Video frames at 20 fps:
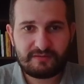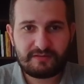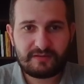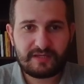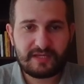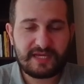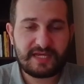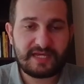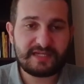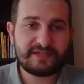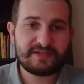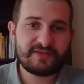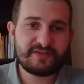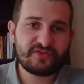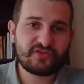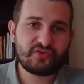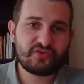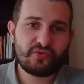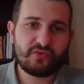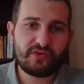and this
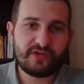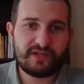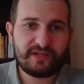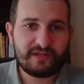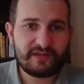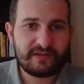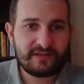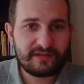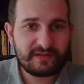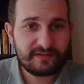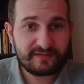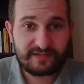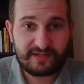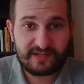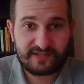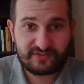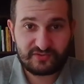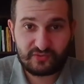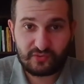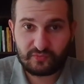surely does
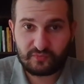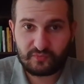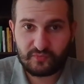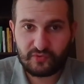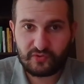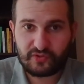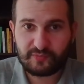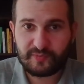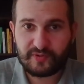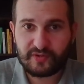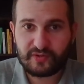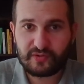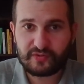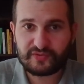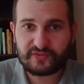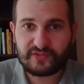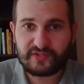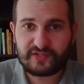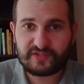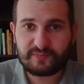not work because
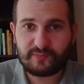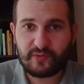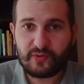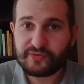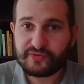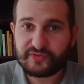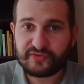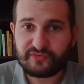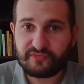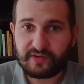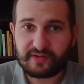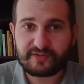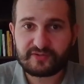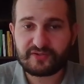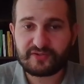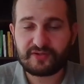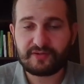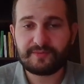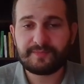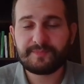this pawn
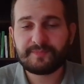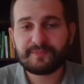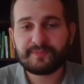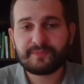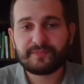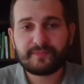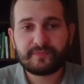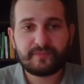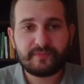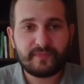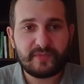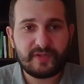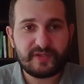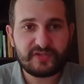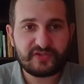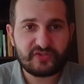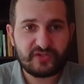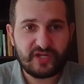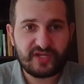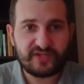structure is
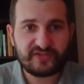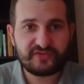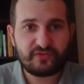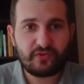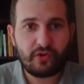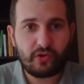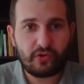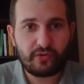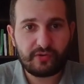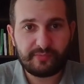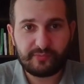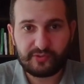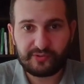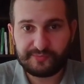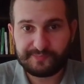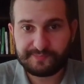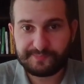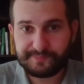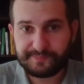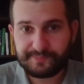just horrible.
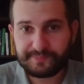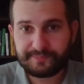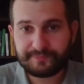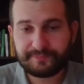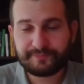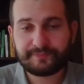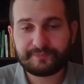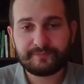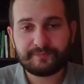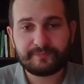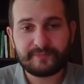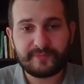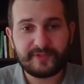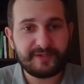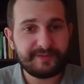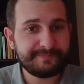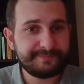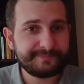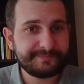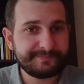Yeah?
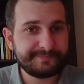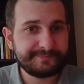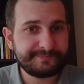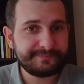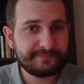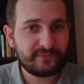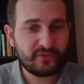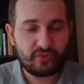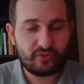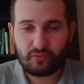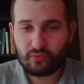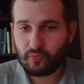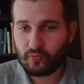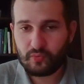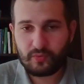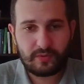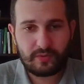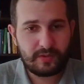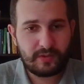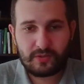Oh,
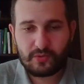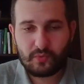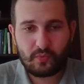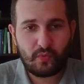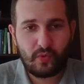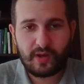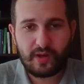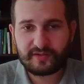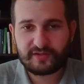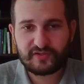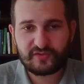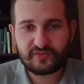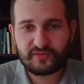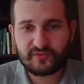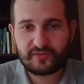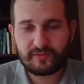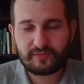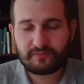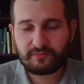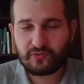white is
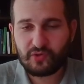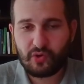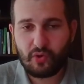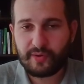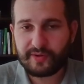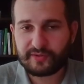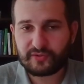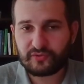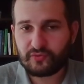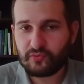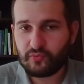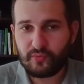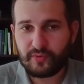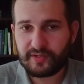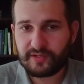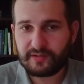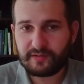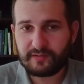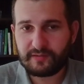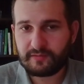going to
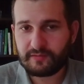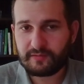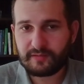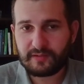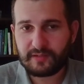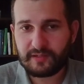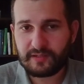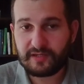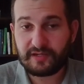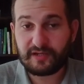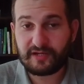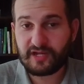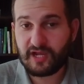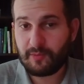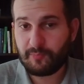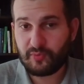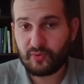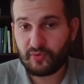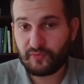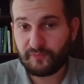win in a
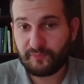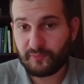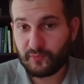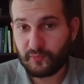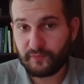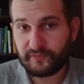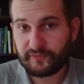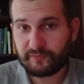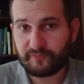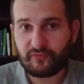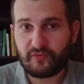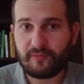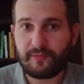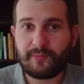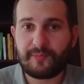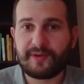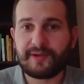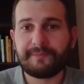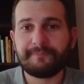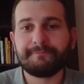couple of moves probably.